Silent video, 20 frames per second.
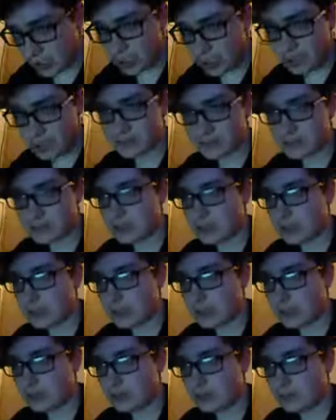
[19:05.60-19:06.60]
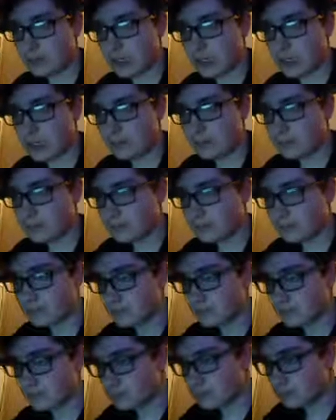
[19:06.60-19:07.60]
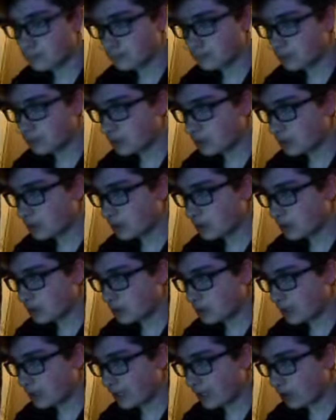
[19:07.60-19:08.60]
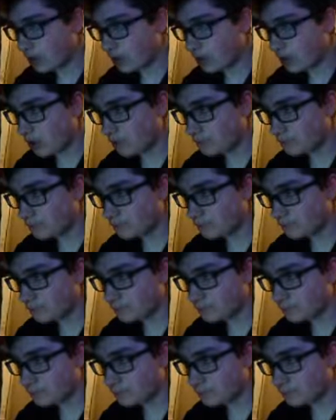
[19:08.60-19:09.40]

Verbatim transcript: And I will see you um, later on.